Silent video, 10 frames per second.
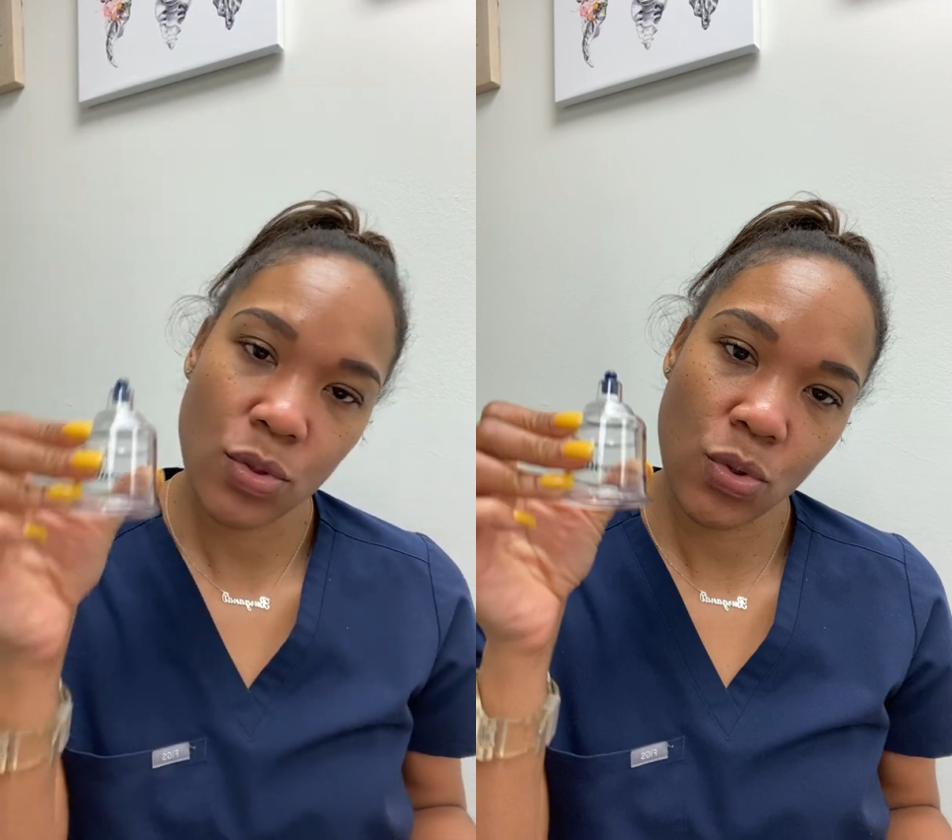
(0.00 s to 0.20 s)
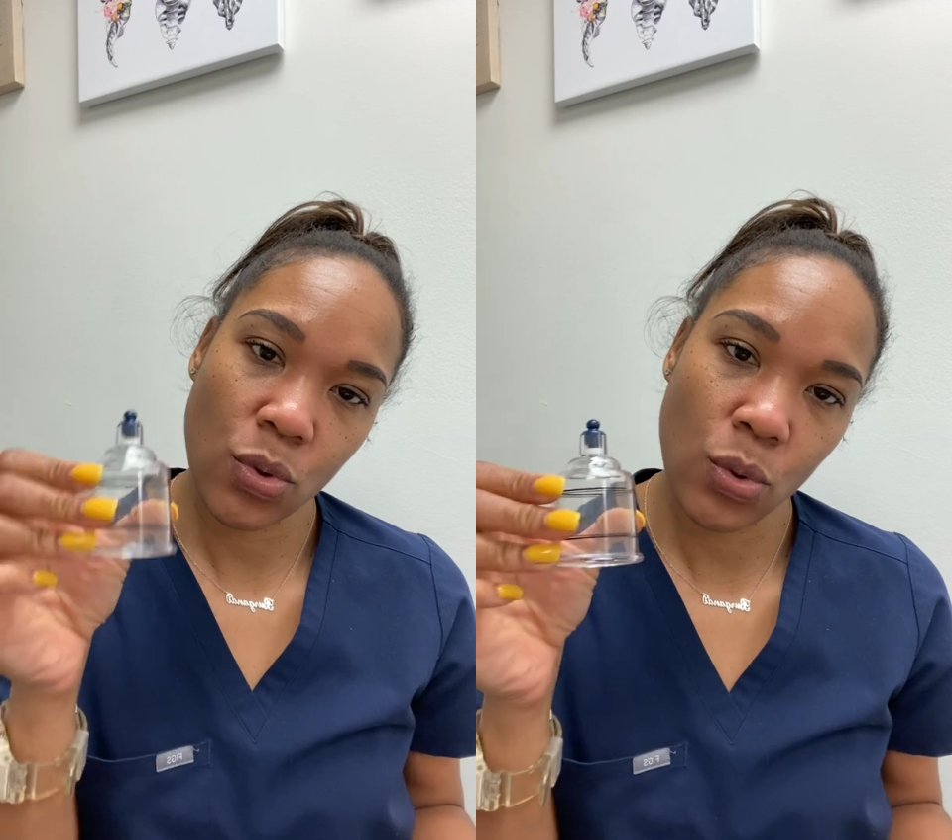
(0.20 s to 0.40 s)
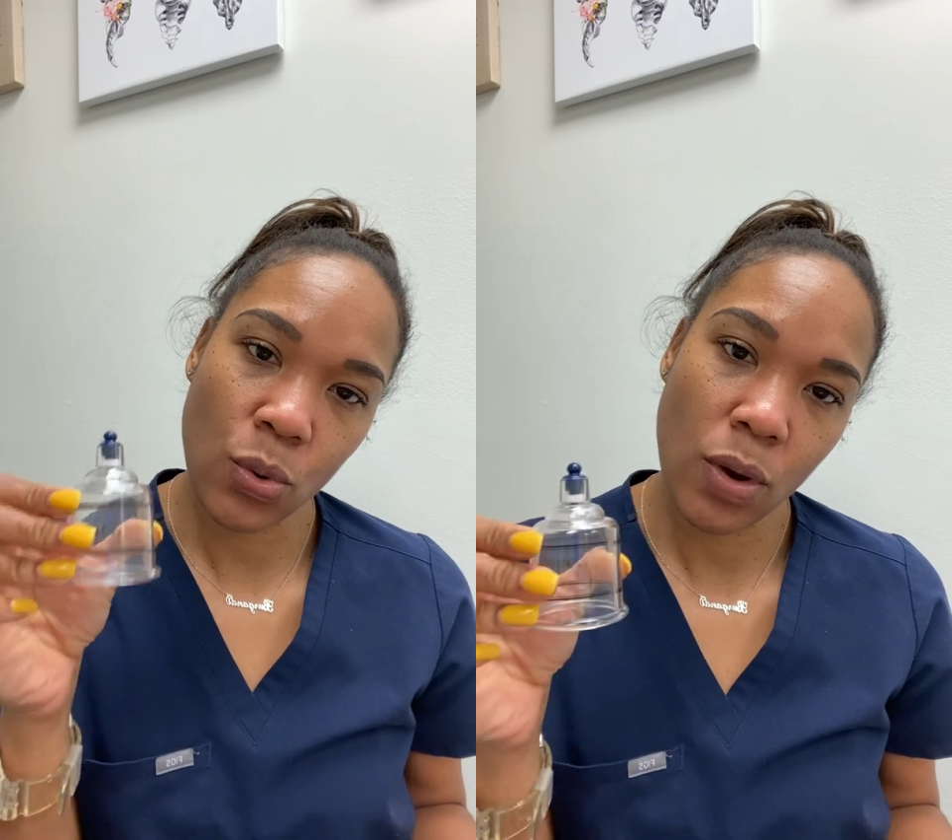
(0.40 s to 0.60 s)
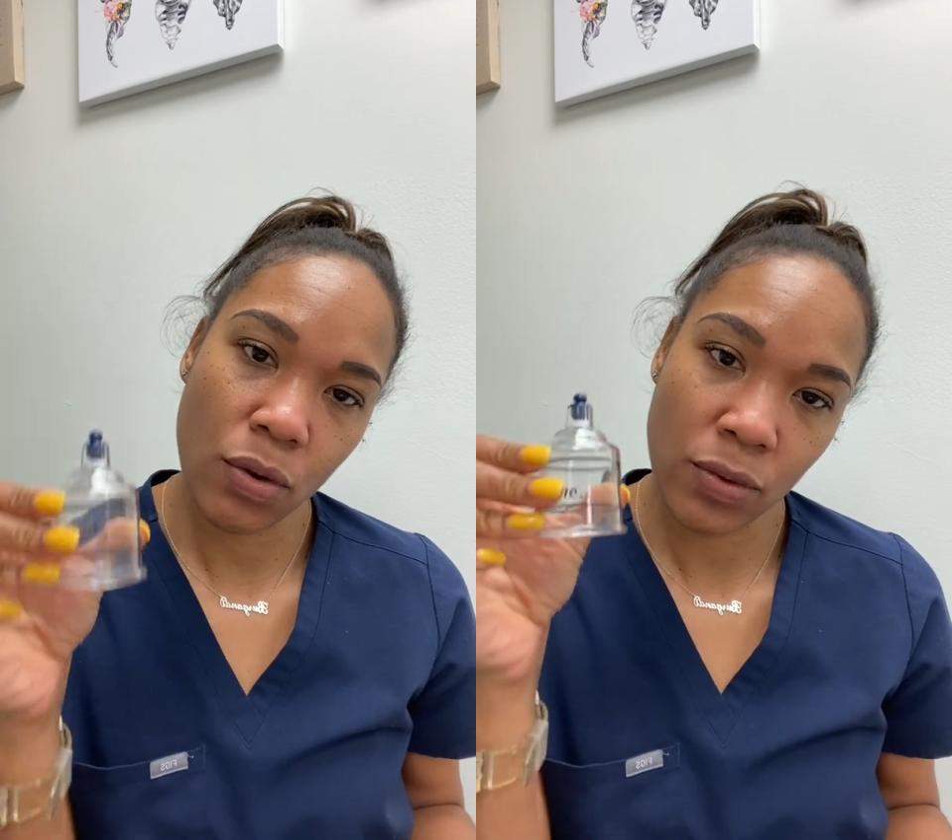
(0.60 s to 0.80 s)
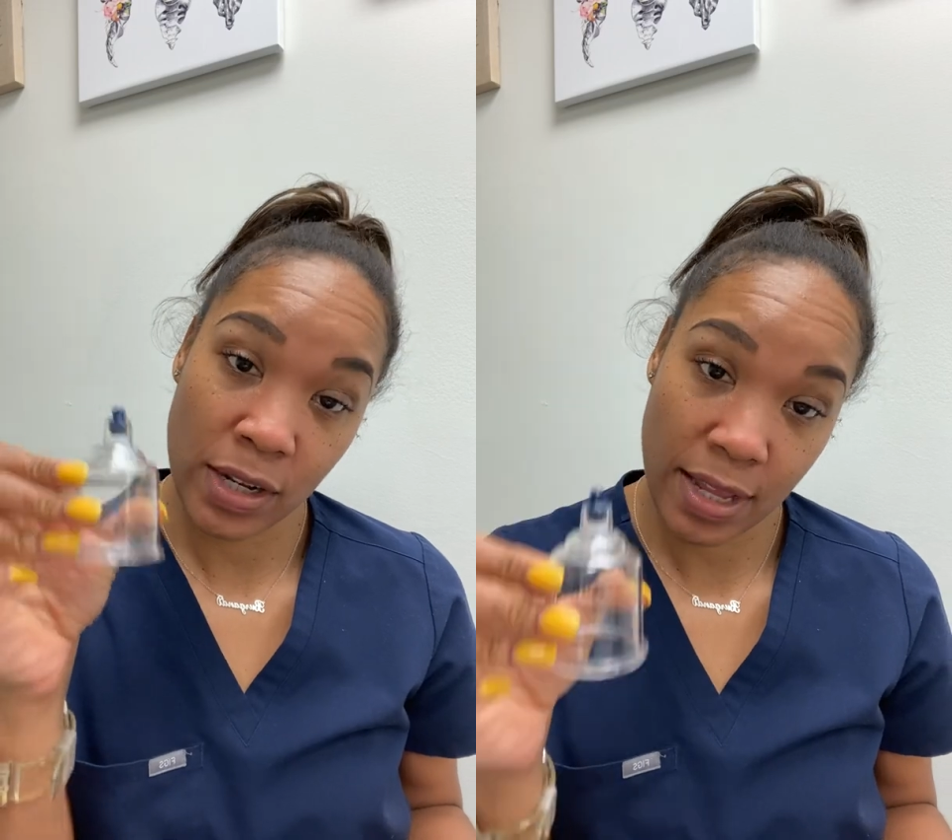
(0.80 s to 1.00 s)
to
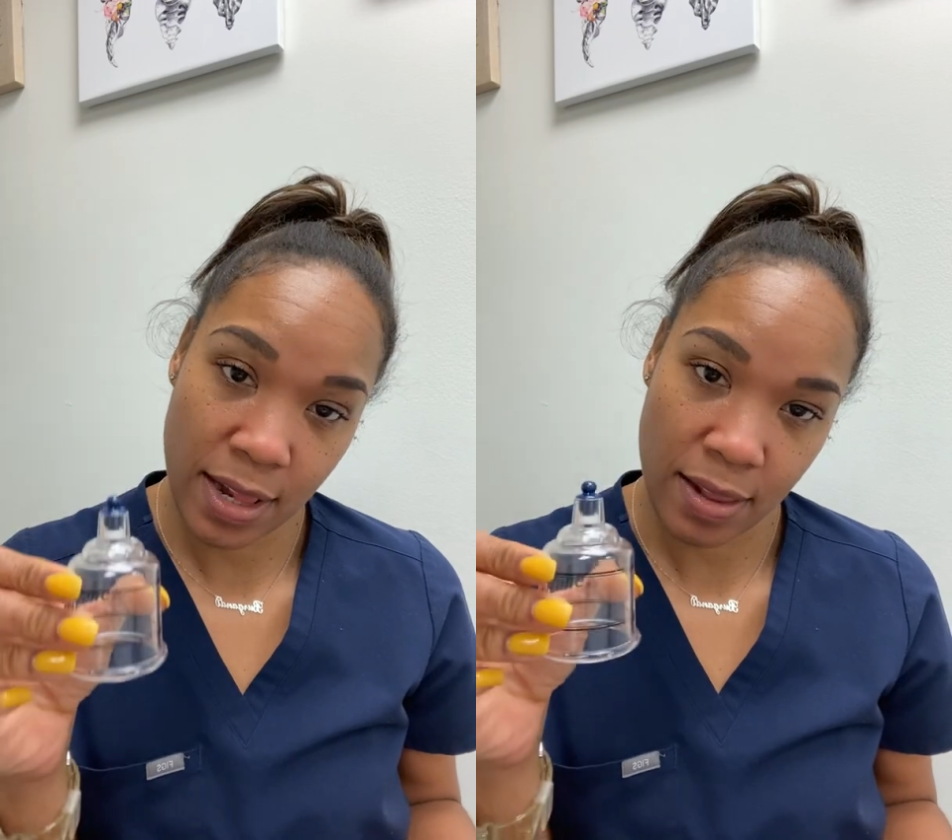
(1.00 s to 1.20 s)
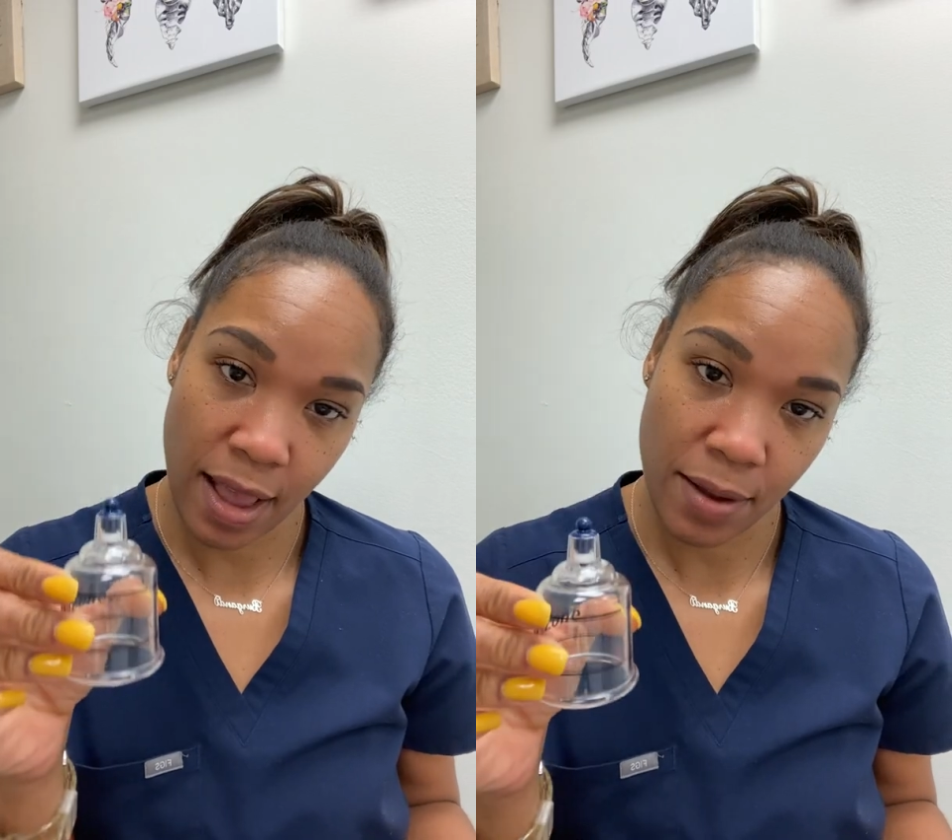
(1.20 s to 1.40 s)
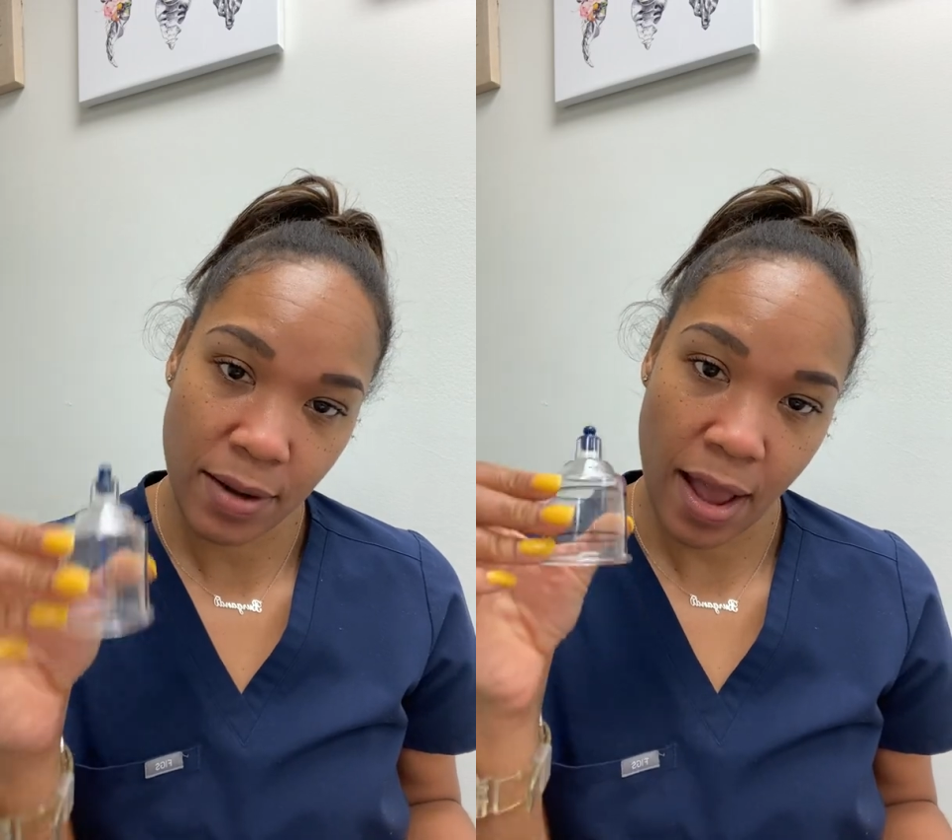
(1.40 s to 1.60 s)
release that.